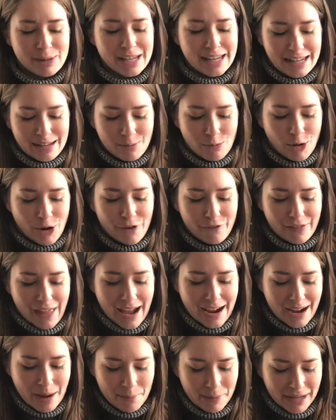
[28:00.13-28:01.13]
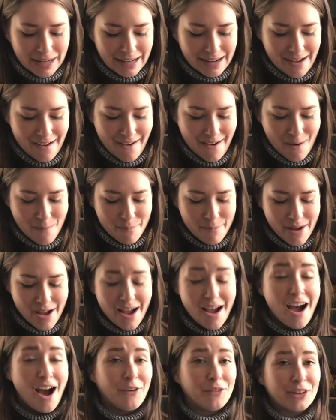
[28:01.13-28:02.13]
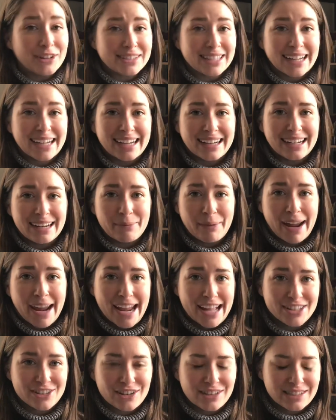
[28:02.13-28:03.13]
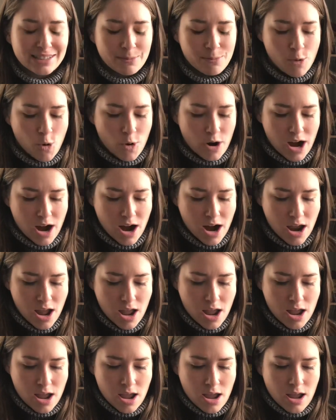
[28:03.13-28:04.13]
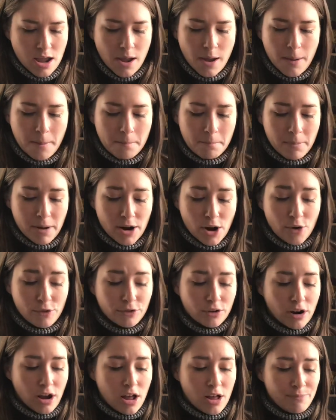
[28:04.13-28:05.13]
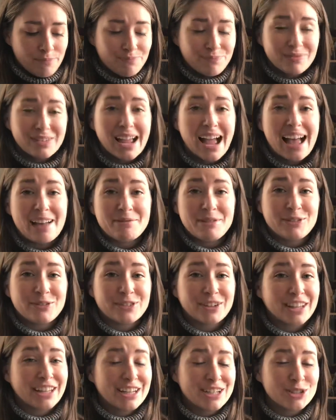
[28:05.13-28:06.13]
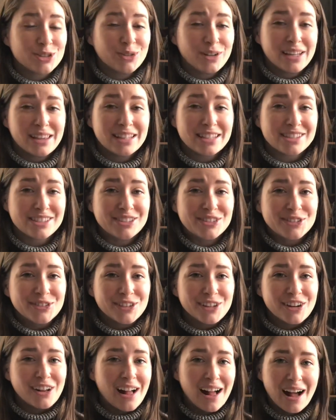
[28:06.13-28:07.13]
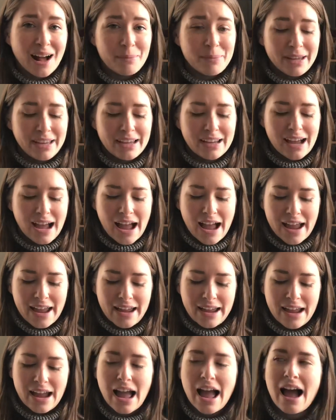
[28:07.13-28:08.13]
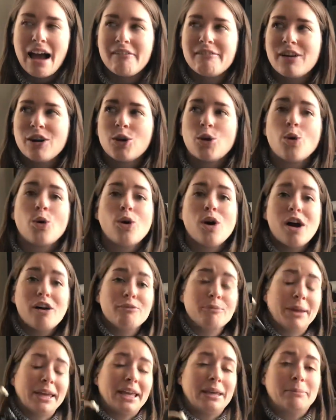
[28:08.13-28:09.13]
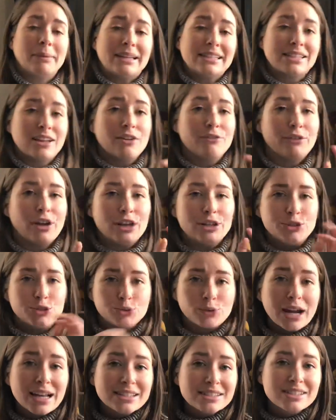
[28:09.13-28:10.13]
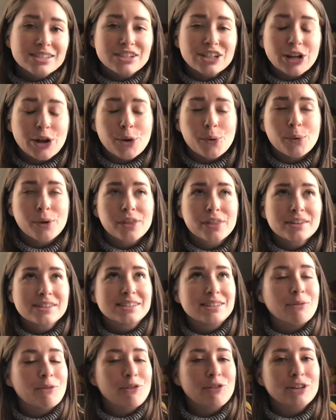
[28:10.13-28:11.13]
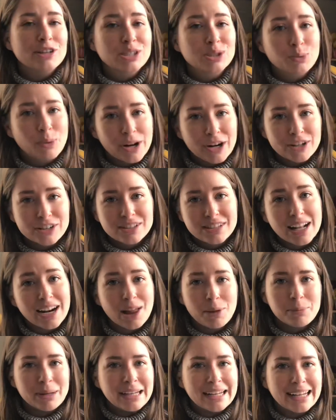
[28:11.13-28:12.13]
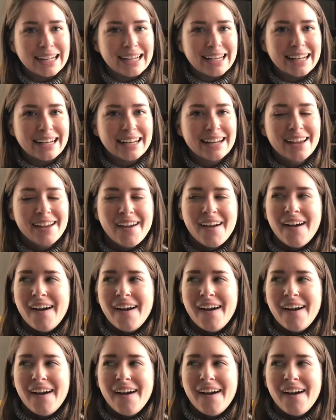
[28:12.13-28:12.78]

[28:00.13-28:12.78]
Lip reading: be any more of that coming up unless I can get my hands on some more. But overall, I've been really enjoying this new little hobby. I have a goal of making myself a dress to go with some of the sweaters that I'll be knitting.